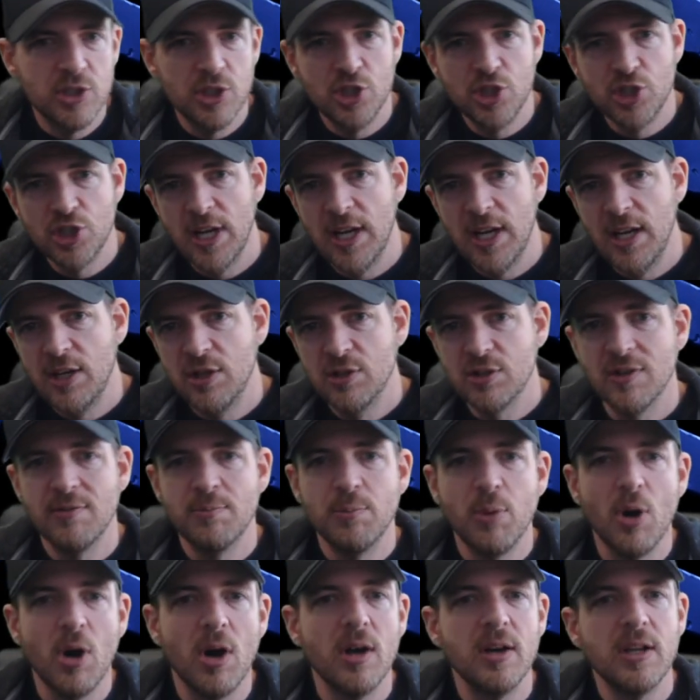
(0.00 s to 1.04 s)
change of
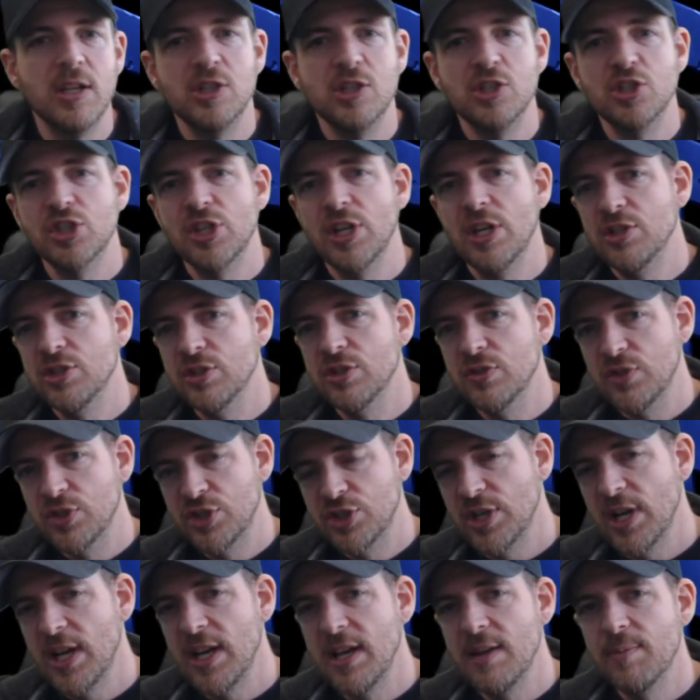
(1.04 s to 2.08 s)
body and change of
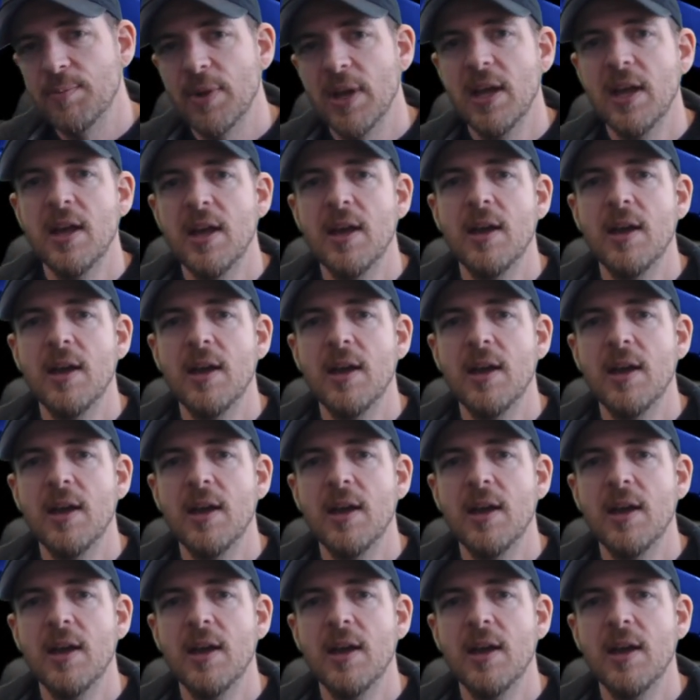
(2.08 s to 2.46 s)
shape,